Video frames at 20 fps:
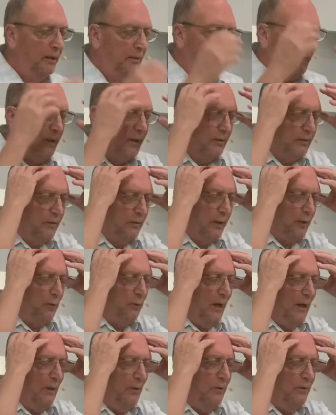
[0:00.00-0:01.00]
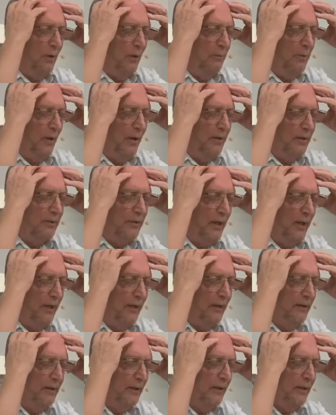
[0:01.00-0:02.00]
because of the crown upon his
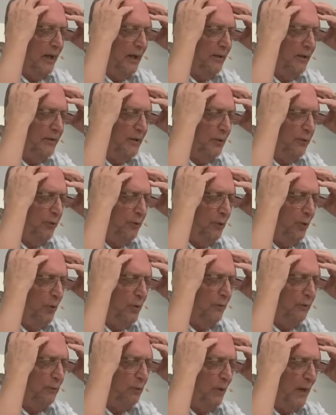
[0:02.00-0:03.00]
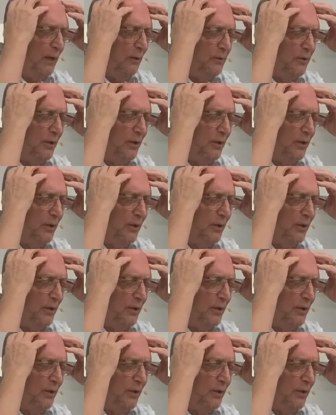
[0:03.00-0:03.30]
head. He had the thorn of crowns